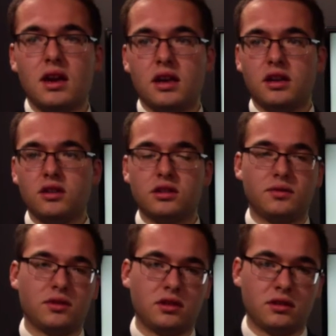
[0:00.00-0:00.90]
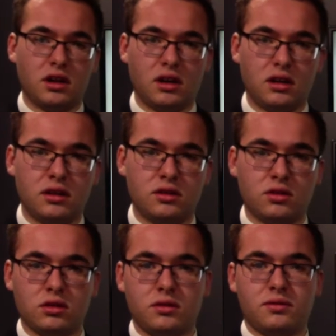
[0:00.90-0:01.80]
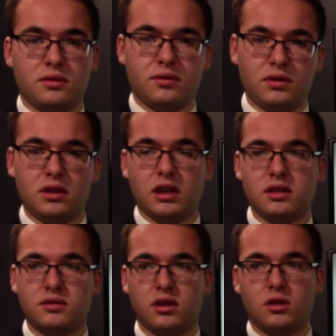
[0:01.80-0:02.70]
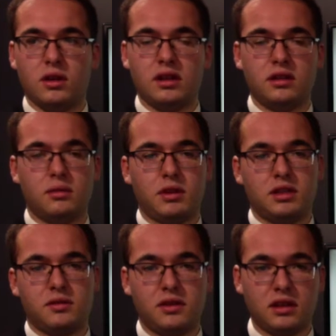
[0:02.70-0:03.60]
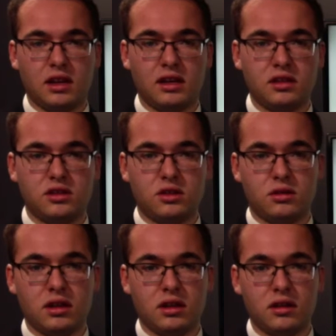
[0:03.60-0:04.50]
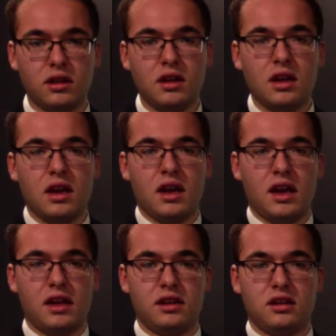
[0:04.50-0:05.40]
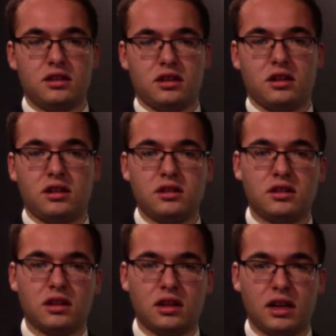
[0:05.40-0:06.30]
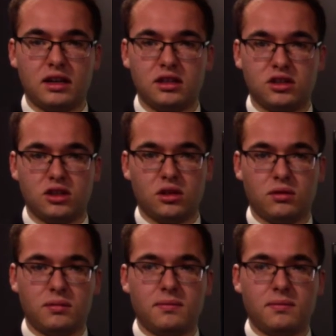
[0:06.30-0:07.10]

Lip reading: Here's the historical free cash flow, and the best fitting line is shown here, and it is clear decline is shown.